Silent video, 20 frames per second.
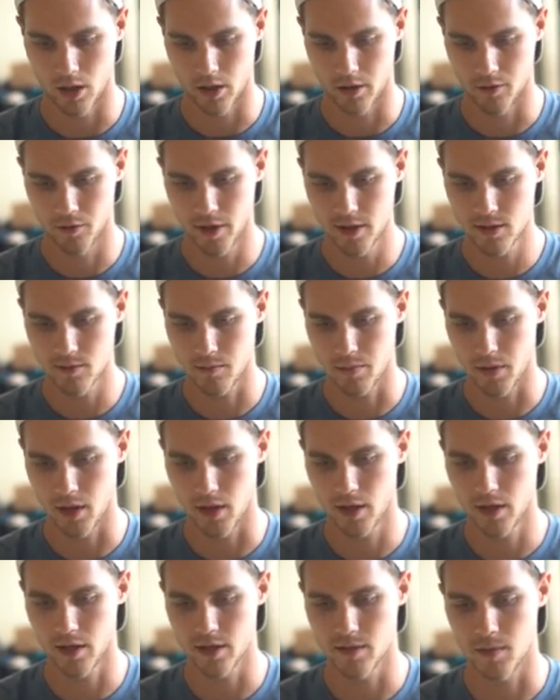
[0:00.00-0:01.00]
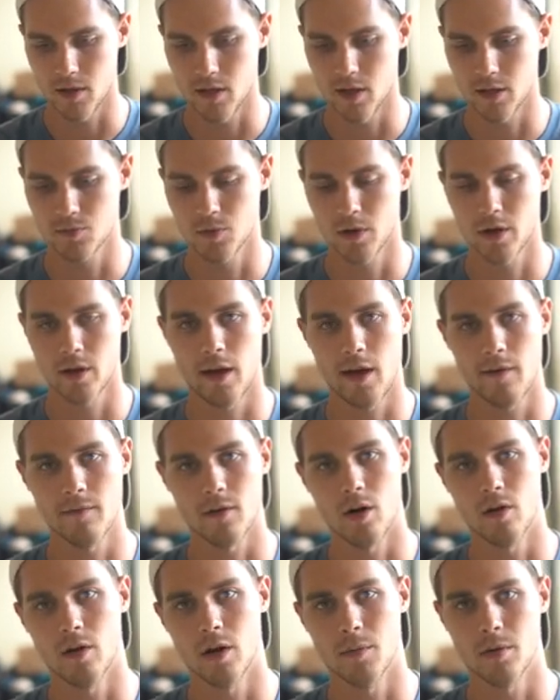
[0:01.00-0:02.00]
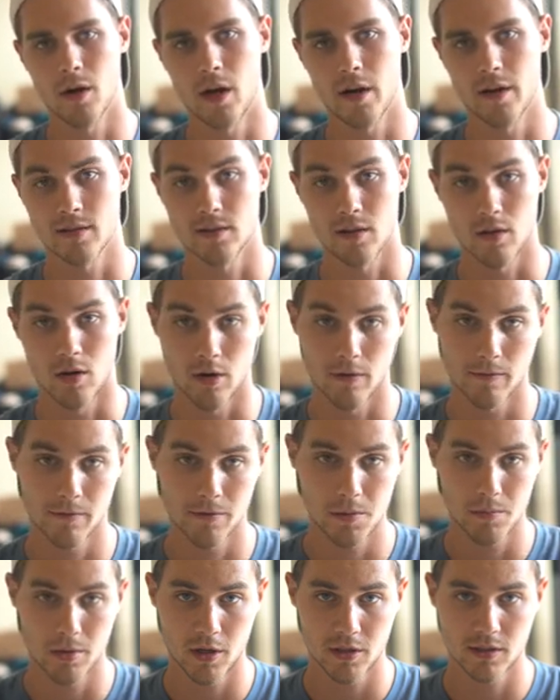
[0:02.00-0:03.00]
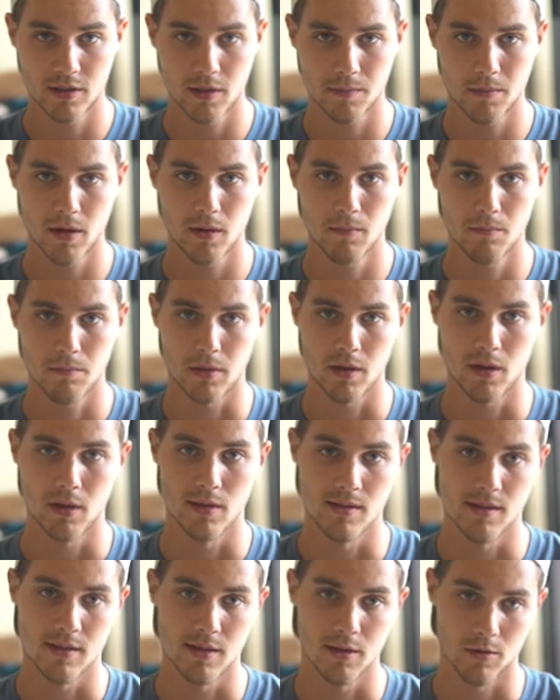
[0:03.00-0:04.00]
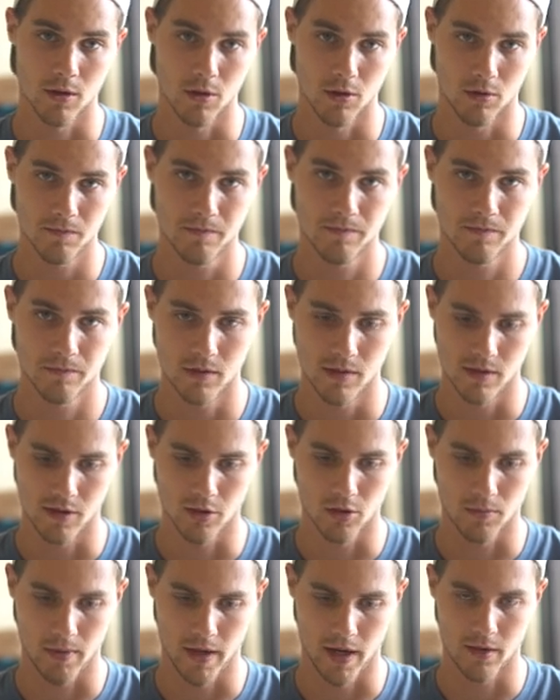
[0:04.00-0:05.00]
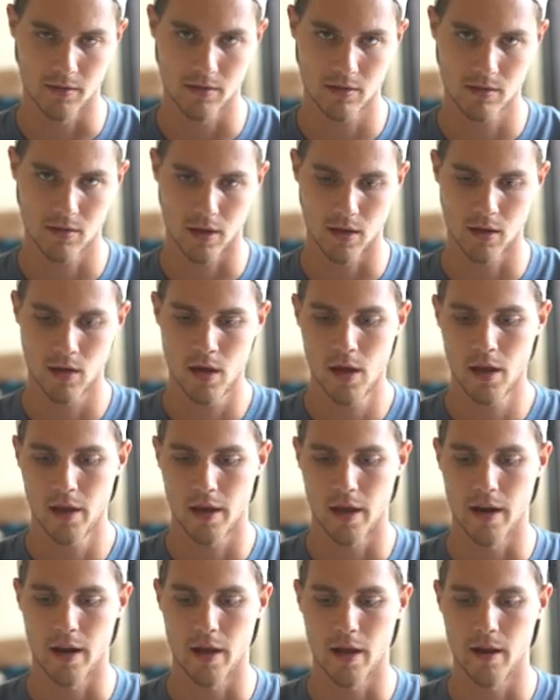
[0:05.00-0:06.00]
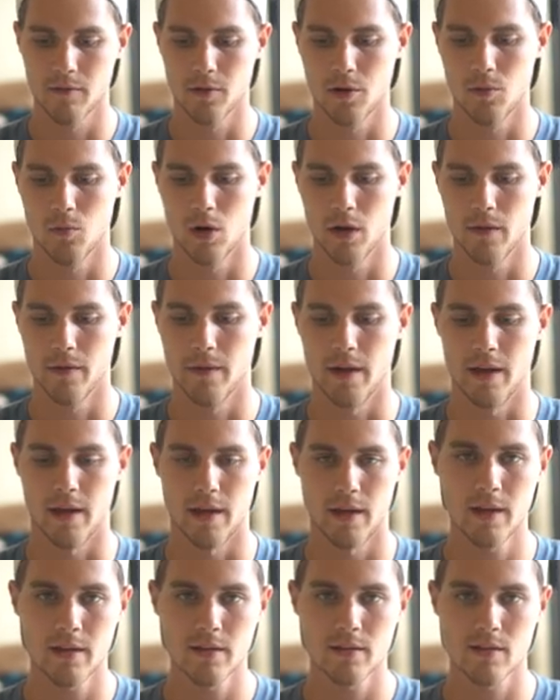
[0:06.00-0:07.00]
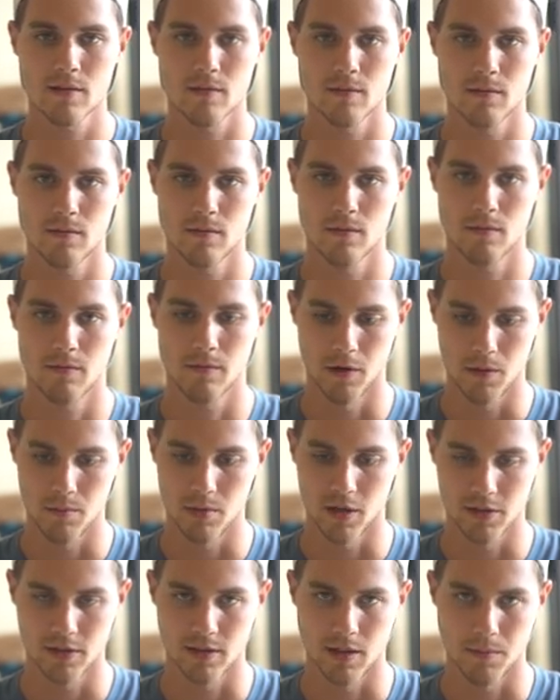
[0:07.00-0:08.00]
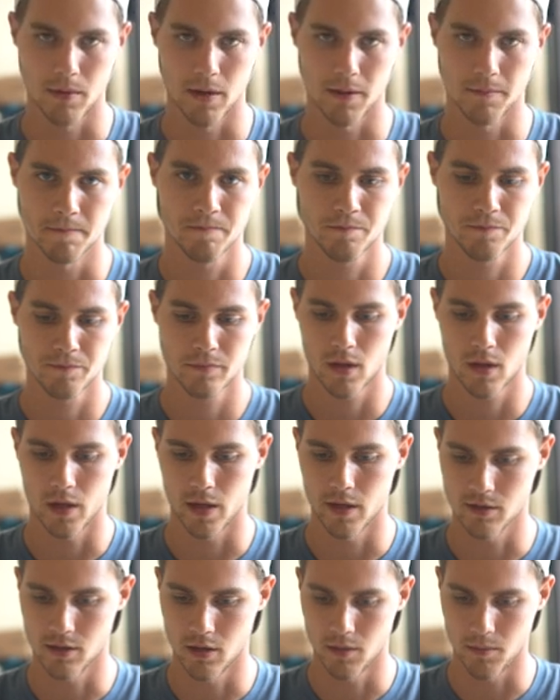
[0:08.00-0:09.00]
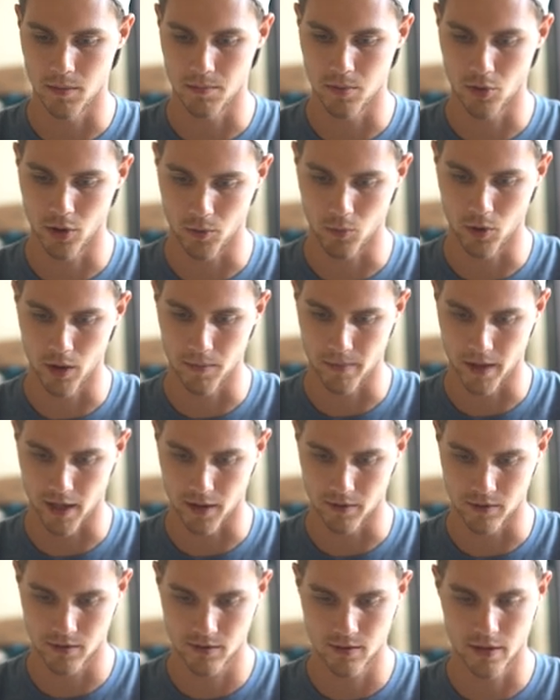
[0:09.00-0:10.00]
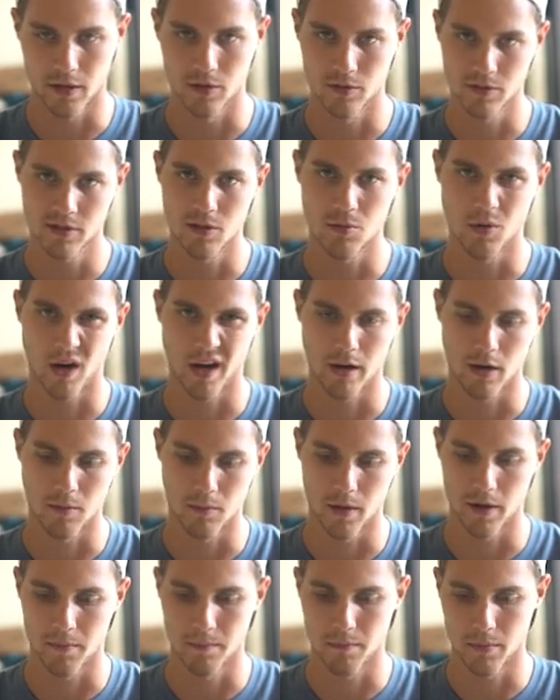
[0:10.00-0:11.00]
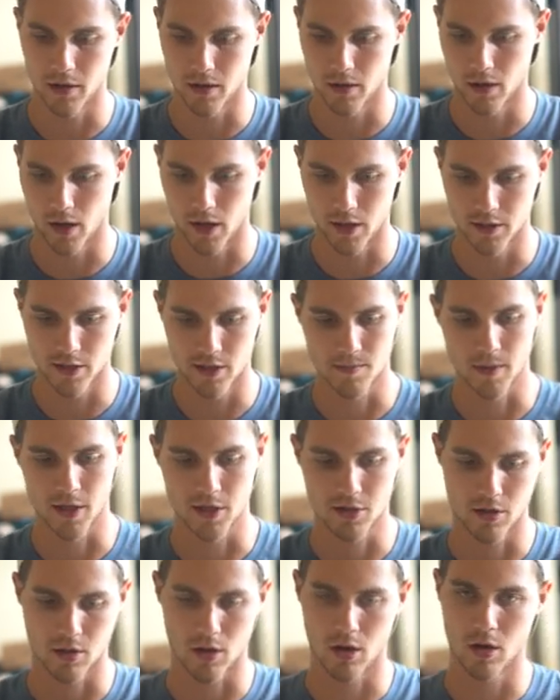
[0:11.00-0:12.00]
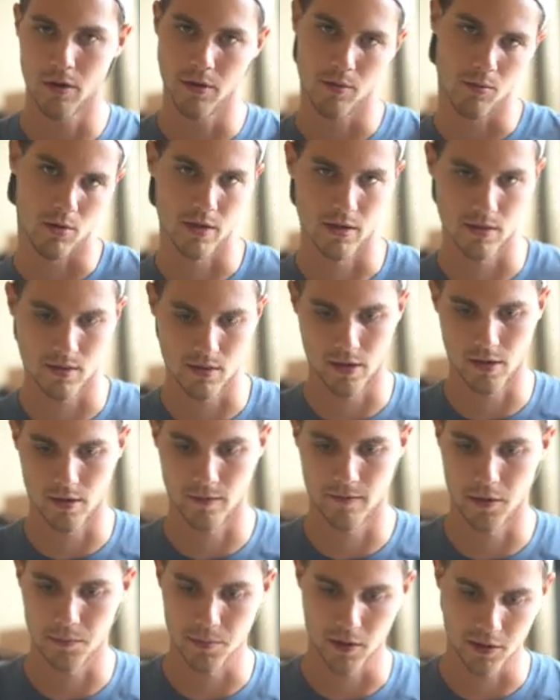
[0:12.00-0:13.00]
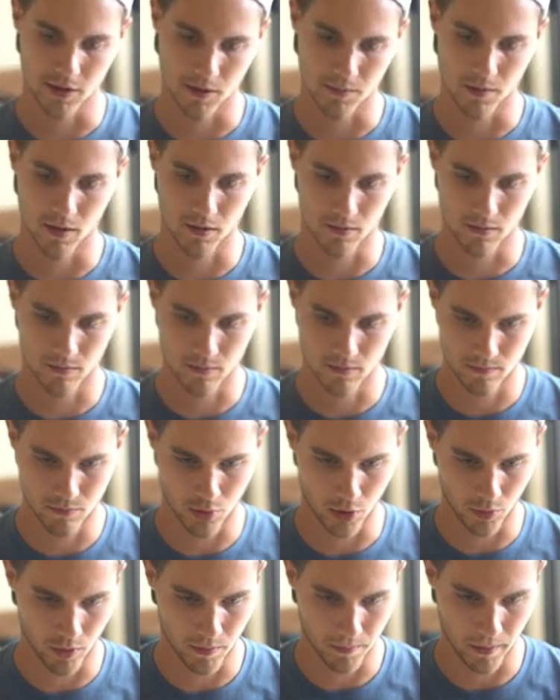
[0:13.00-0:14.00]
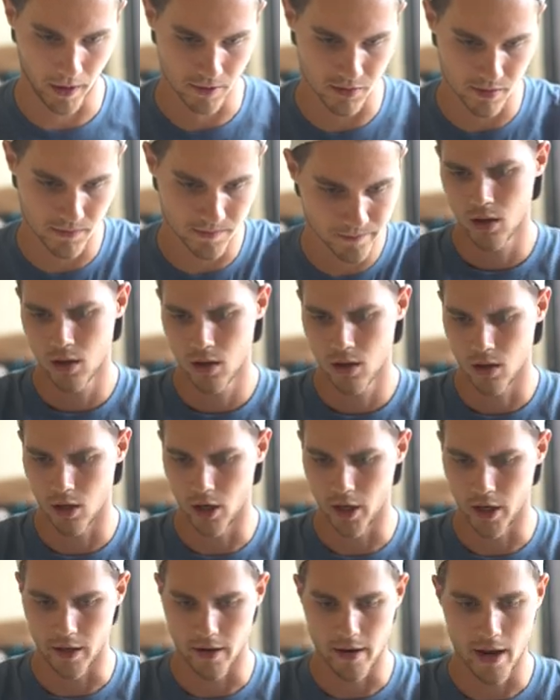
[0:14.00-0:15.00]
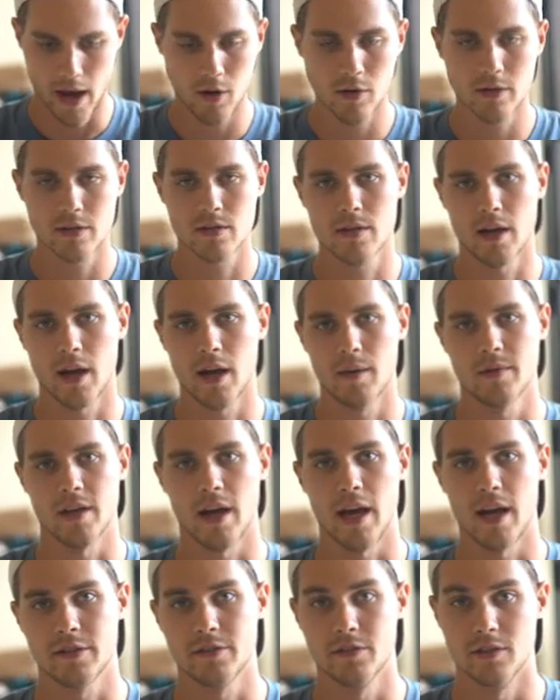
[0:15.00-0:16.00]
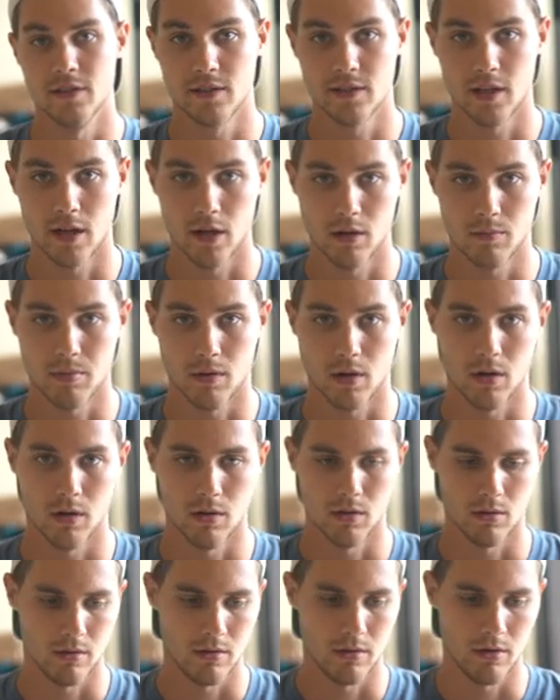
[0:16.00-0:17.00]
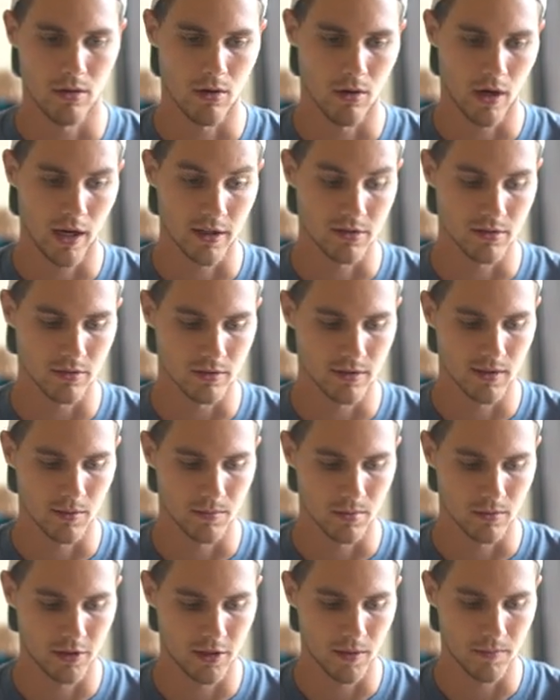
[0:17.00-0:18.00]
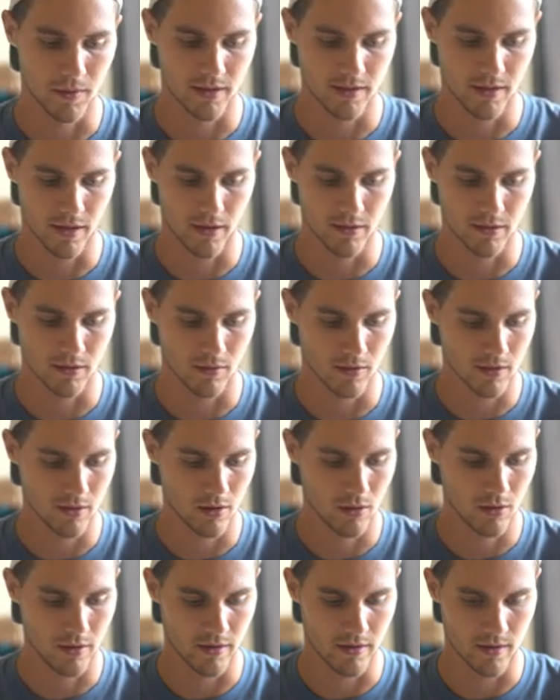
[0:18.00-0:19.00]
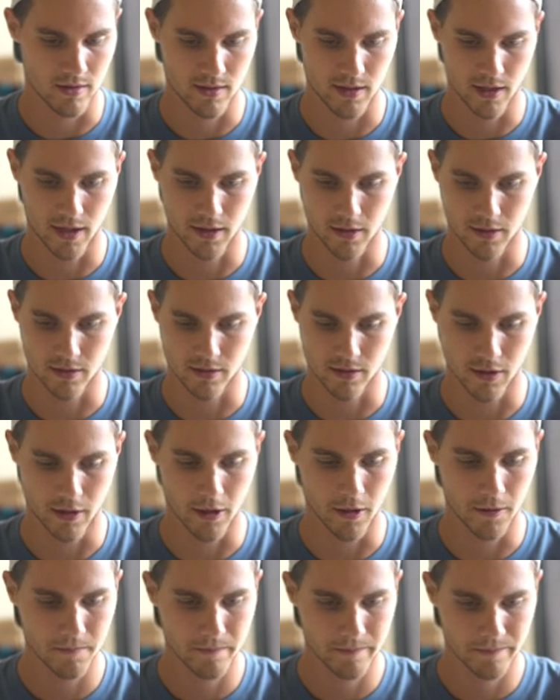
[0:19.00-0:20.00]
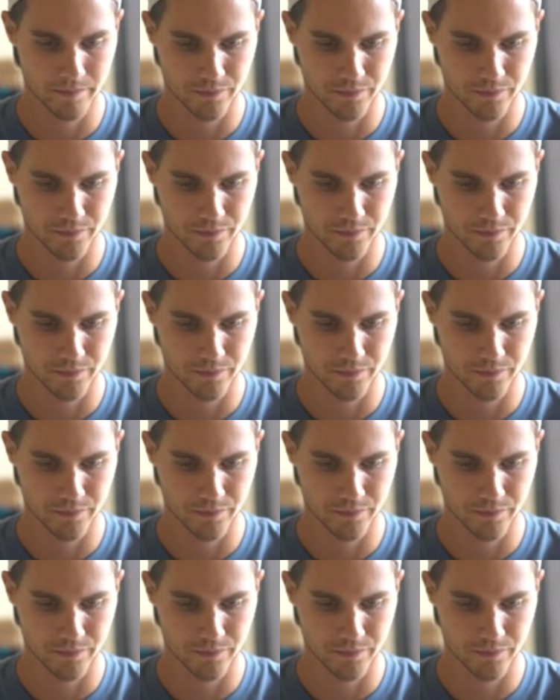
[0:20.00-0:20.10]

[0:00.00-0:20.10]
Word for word: The reason being is because we're gonna have all our products that aren't free plus shipping be 0 pounds, okay? And every one that is free plus shipping is gonna be 0.1 pounds. And you'll see why in a minute, but just make sure all the ones that are free plus shipping, 0.1 pounds. All right, now it's time to actually set up our actual shipping settings. So let's go into the settings here.